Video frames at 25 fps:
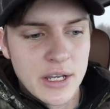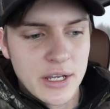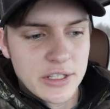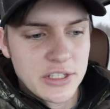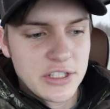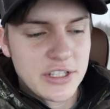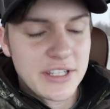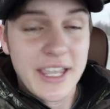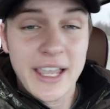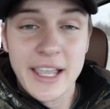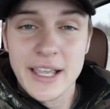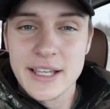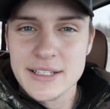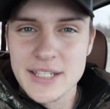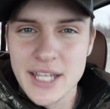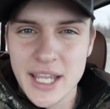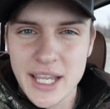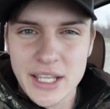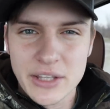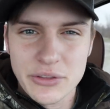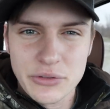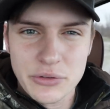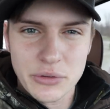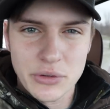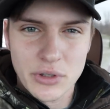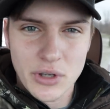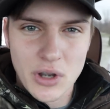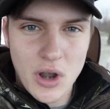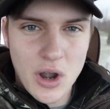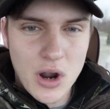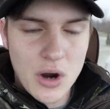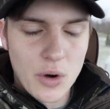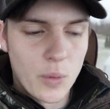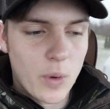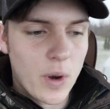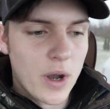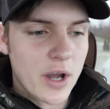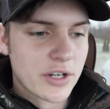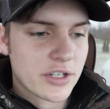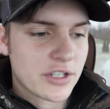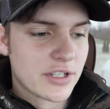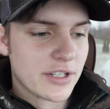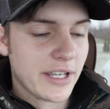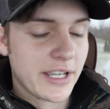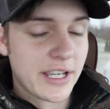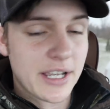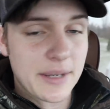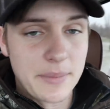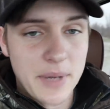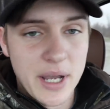you can't take it through the car wash
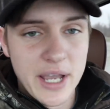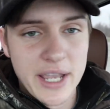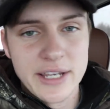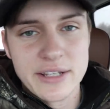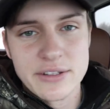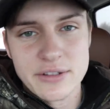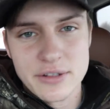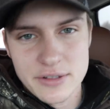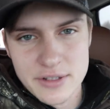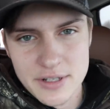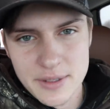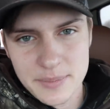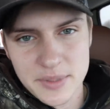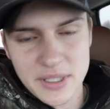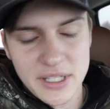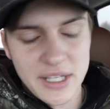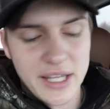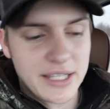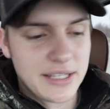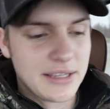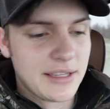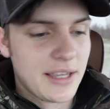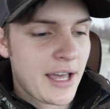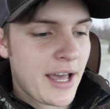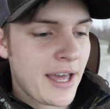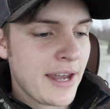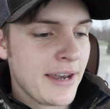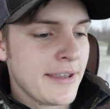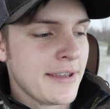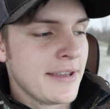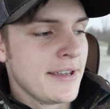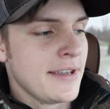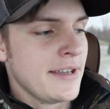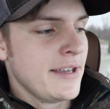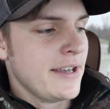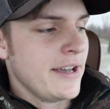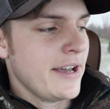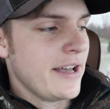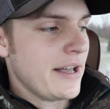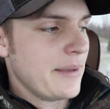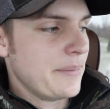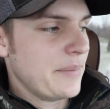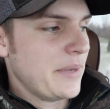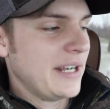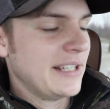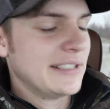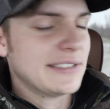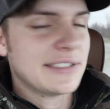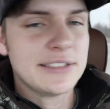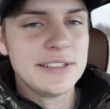like a Mike's or something like that.
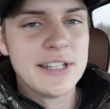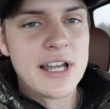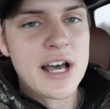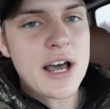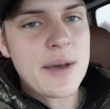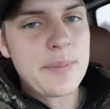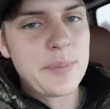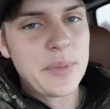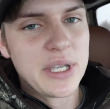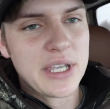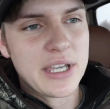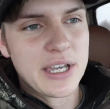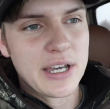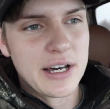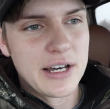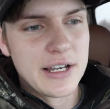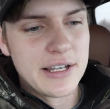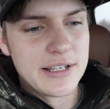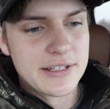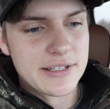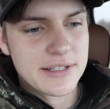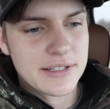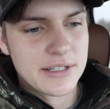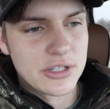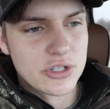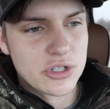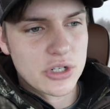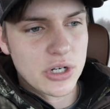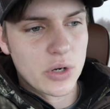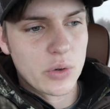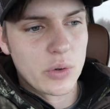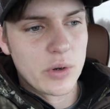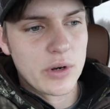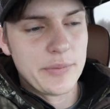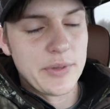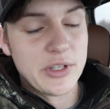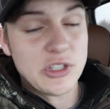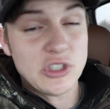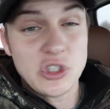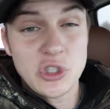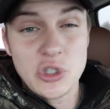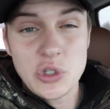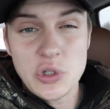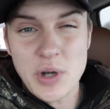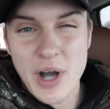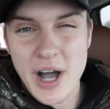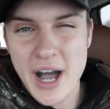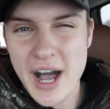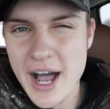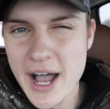And it's not because the truck would have been
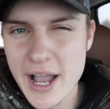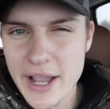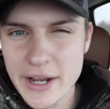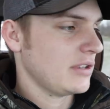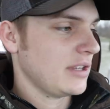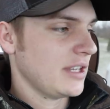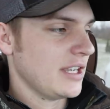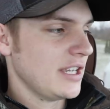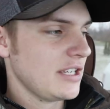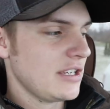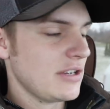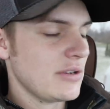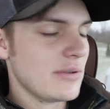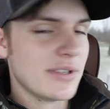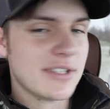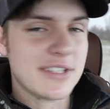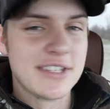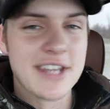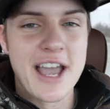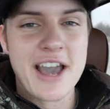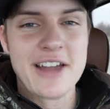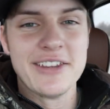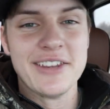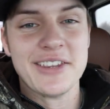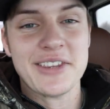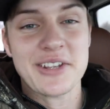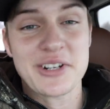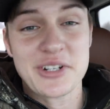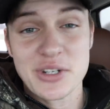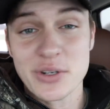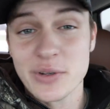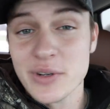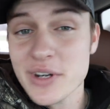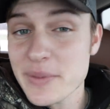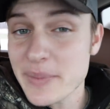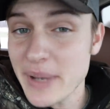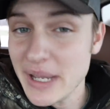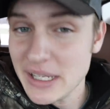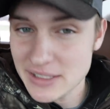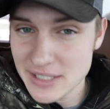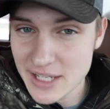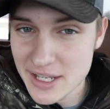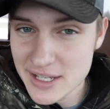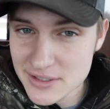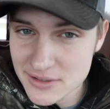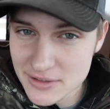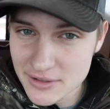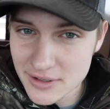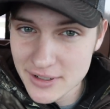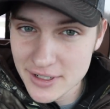too high. The issue is now that there's 20 by
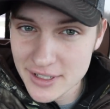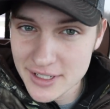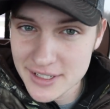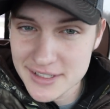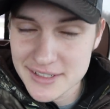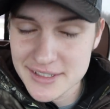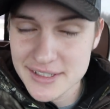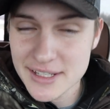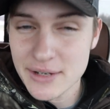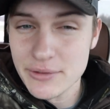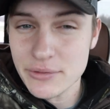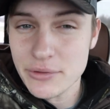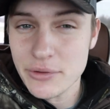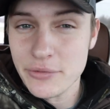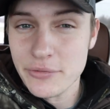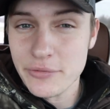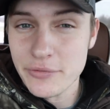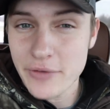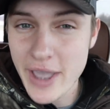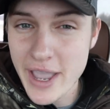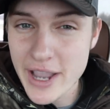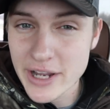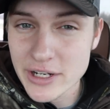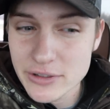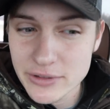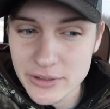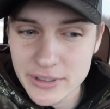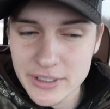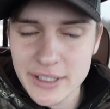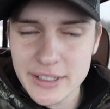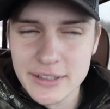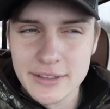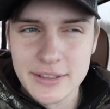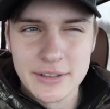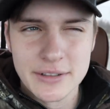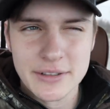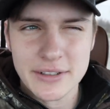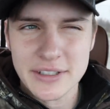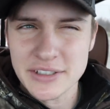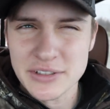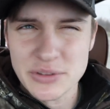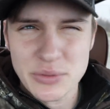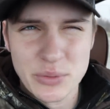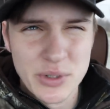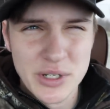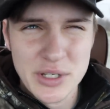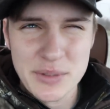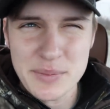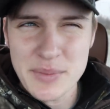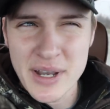10s on it instead of the factory, I think they're like
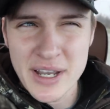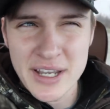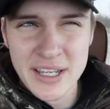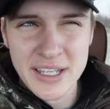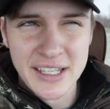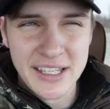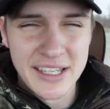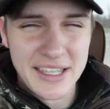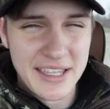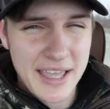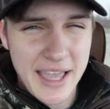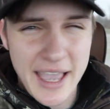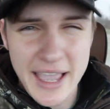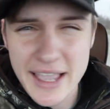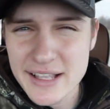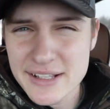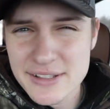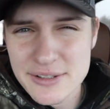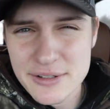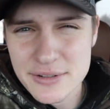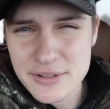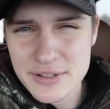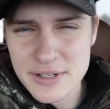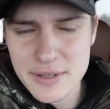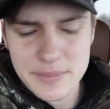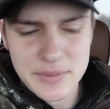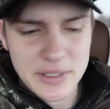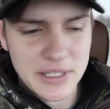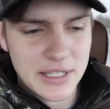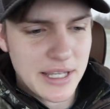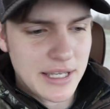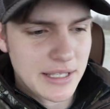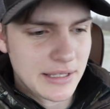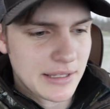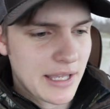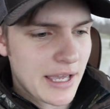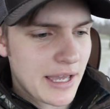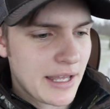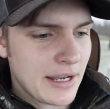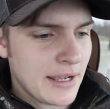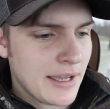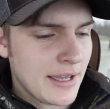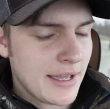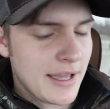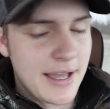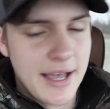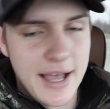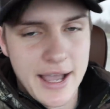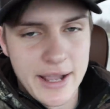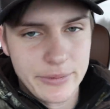20 by 8s or something like that.
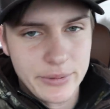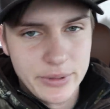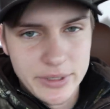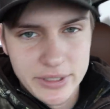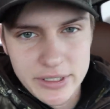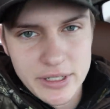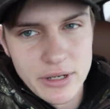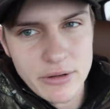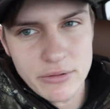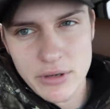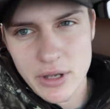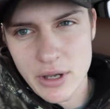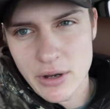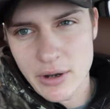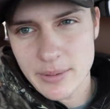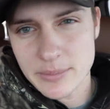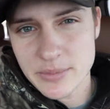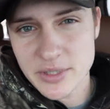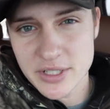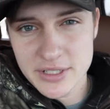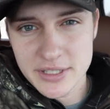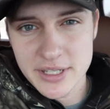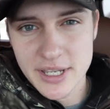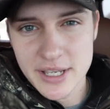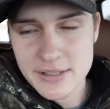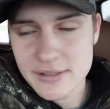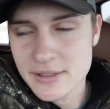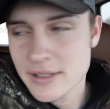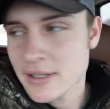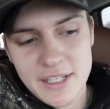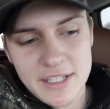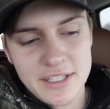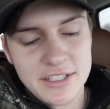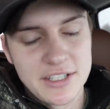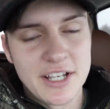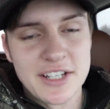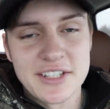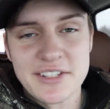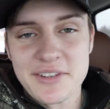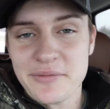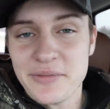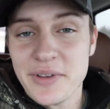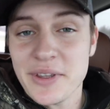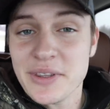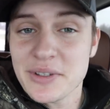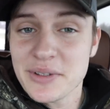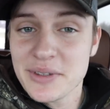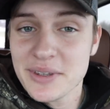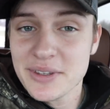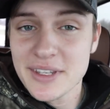I really don't know, I'm just guessing. It doesn't
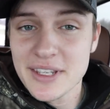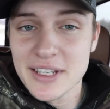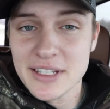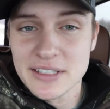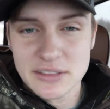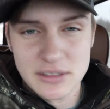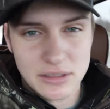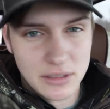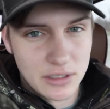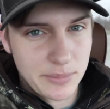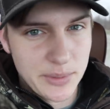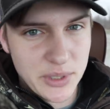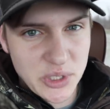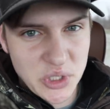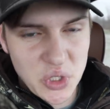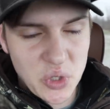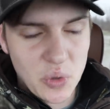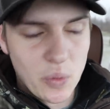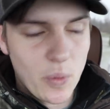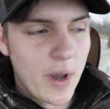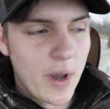fit through the thing because it's a little bit too